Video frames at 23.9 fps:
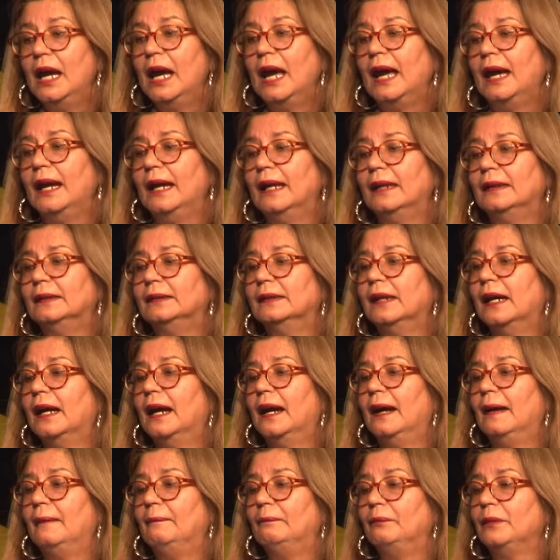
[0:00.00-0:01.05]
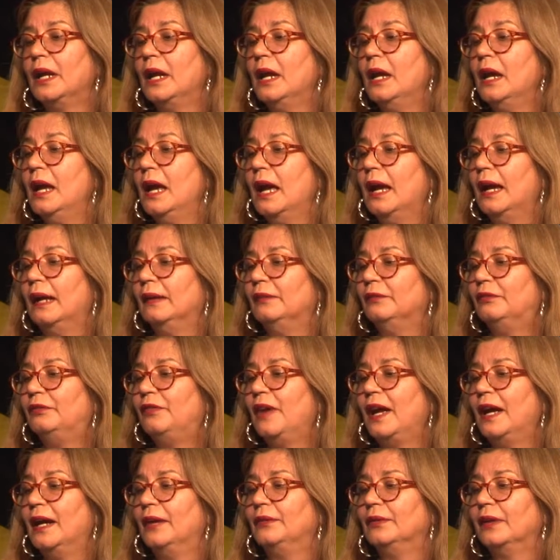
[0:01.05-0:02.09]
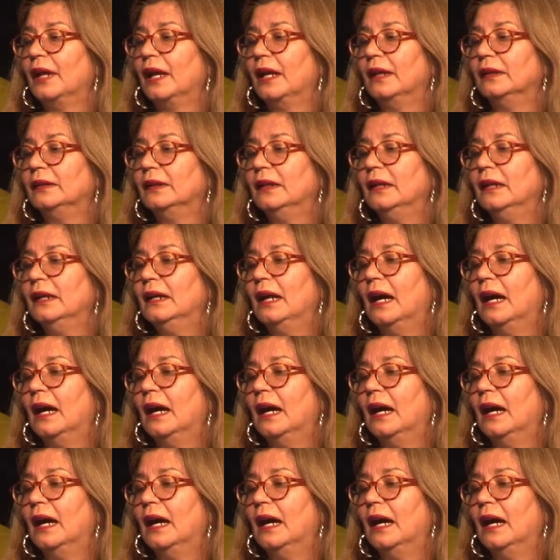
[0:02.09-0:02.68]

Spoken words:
and found that